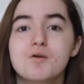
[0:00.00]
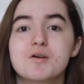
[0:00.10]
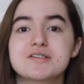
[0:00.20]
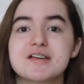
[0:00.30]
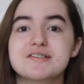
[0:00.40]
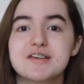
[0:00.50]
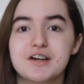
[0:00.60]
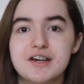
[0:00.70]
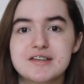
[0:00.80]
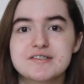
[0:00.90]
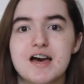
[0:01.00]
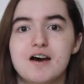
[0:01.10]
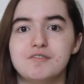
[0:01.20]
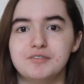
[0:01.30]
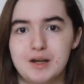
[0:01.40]
was a series
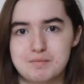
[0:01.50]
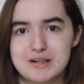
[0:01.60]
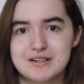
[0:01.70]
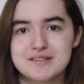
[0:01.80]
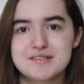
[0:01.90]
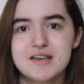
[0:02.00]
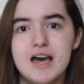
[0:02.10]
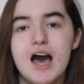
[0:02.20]
of numbers,